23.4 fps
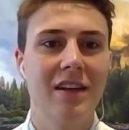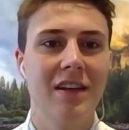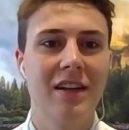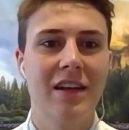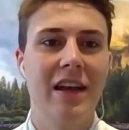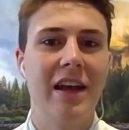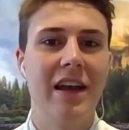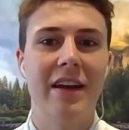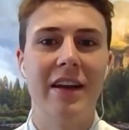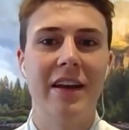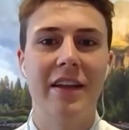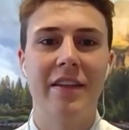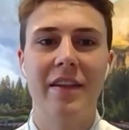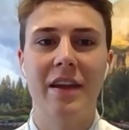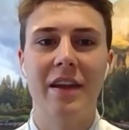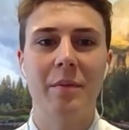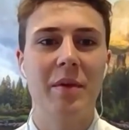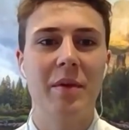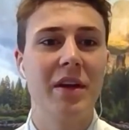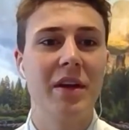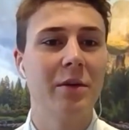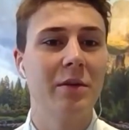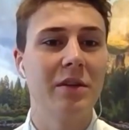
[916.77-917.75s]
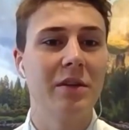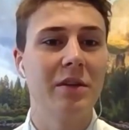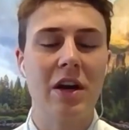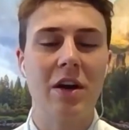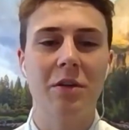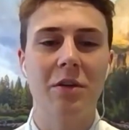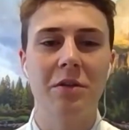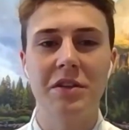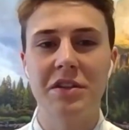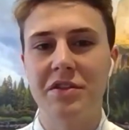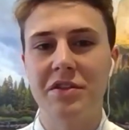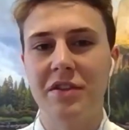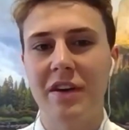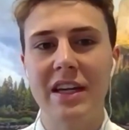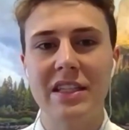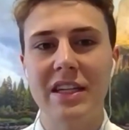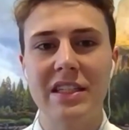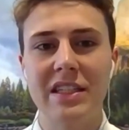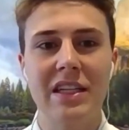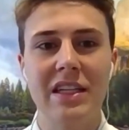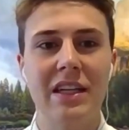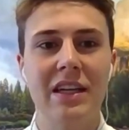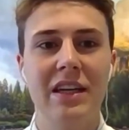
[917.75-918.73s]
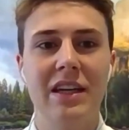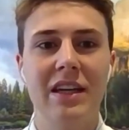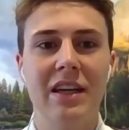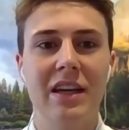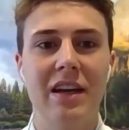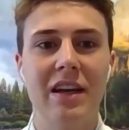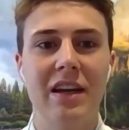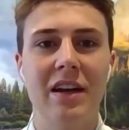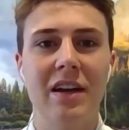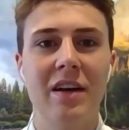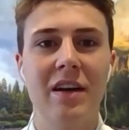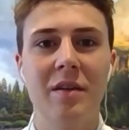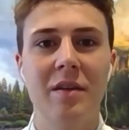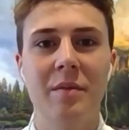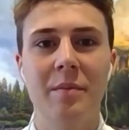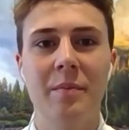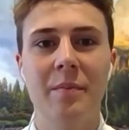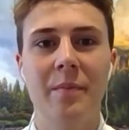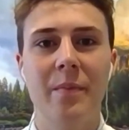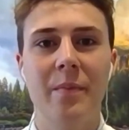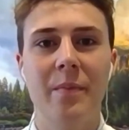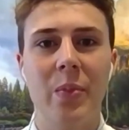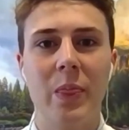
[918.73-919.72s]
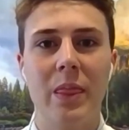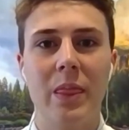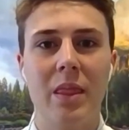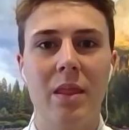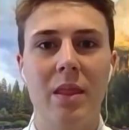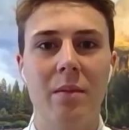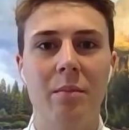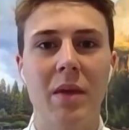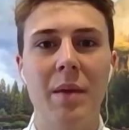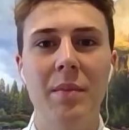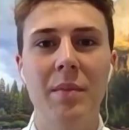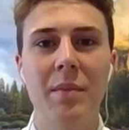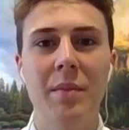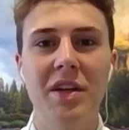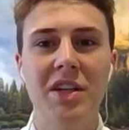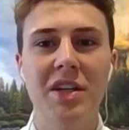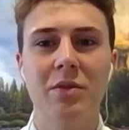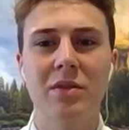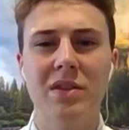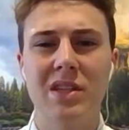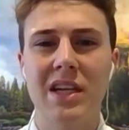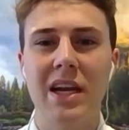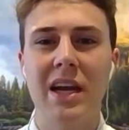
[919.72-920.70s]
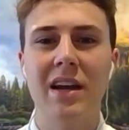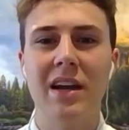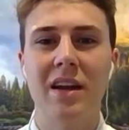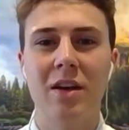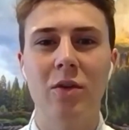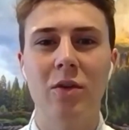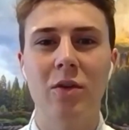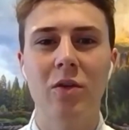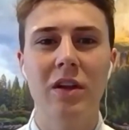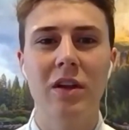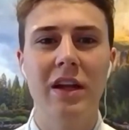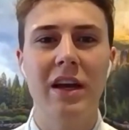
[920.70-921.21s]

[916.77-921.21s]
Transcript: anything, but it was always rice. Um, my mission was kind of cool.